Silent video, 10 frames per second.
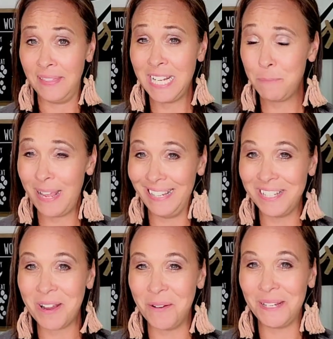And these
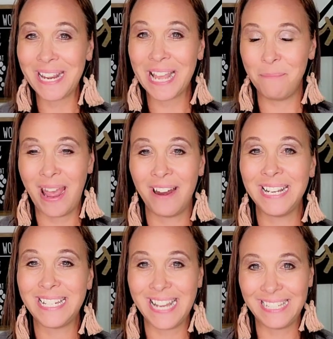bins only come out
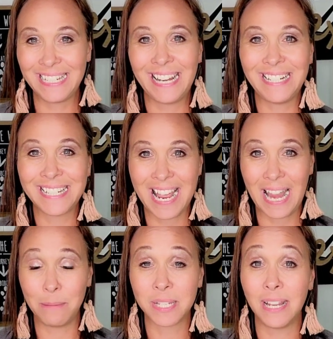at designated
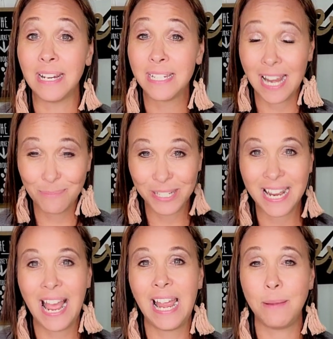times, like table
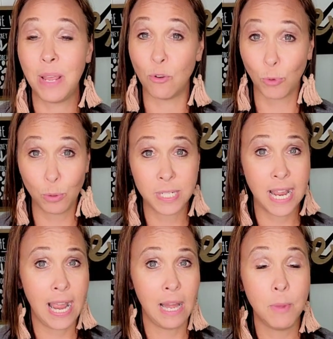time and room
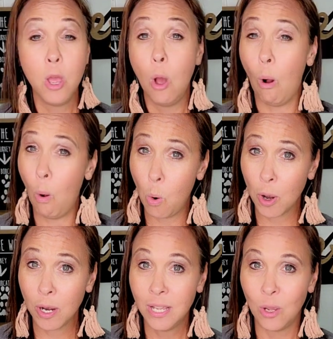time,
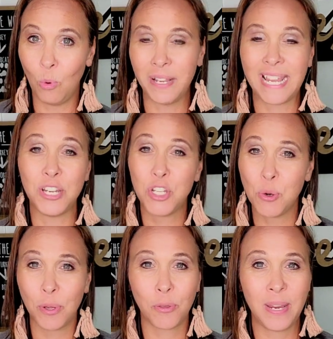or we'll get
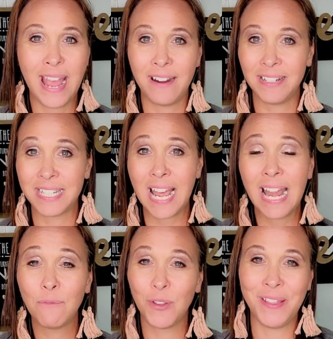two or three out at a
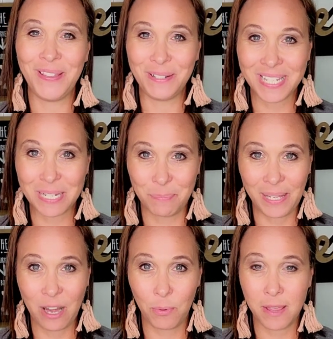time for the littles to
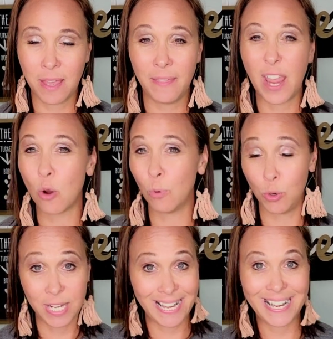play with, and they are
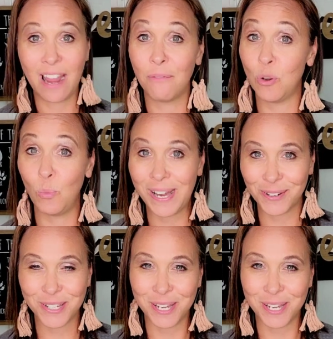rotated every week or